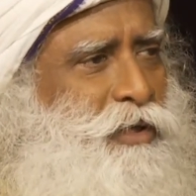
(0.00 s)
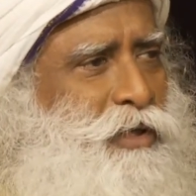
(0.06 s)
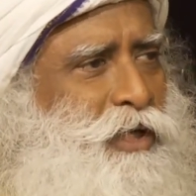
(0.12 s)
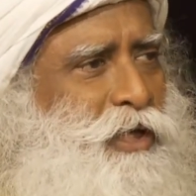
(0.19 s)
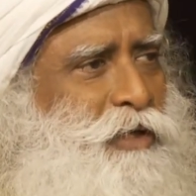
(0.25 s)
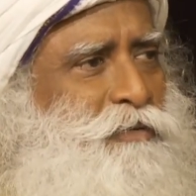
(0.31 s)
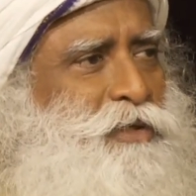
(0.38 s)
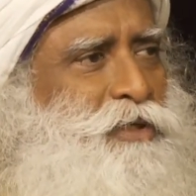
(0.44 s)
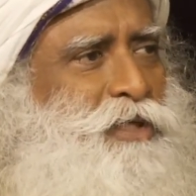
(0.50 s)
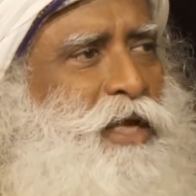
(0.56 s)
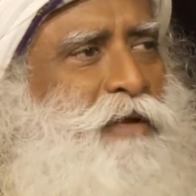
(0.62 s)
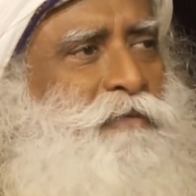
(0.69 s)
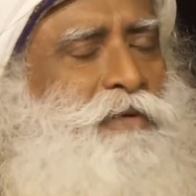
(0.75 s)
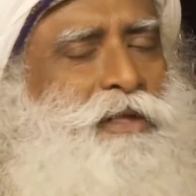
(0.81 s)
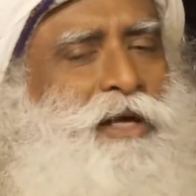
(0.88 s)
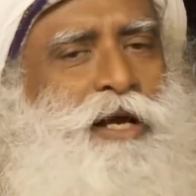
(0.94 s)
it was
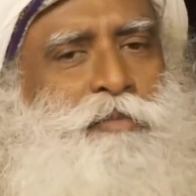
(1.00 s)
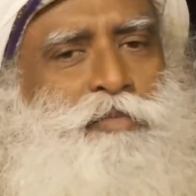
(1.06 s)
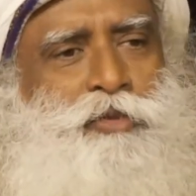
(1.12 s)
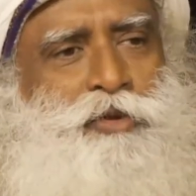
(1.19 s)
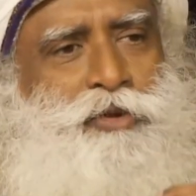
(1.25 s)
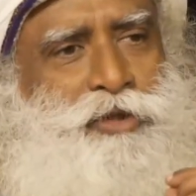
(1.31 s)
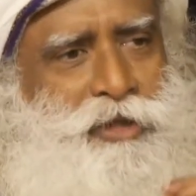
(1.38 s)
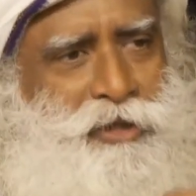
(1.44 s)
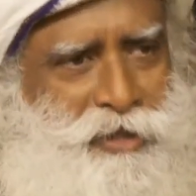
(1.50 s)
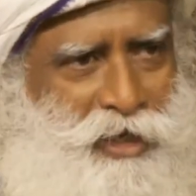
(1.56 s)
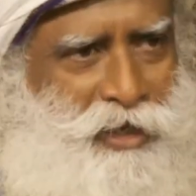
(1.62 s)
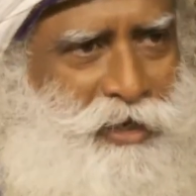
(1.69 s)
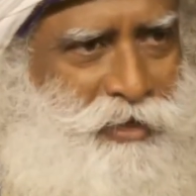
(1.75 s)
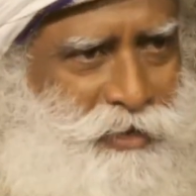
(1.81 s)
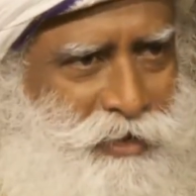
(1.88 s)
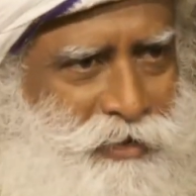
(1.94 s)
done with utmost
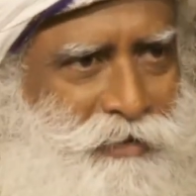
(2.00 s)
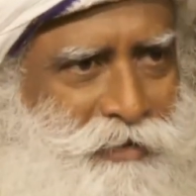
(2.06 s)
integrity.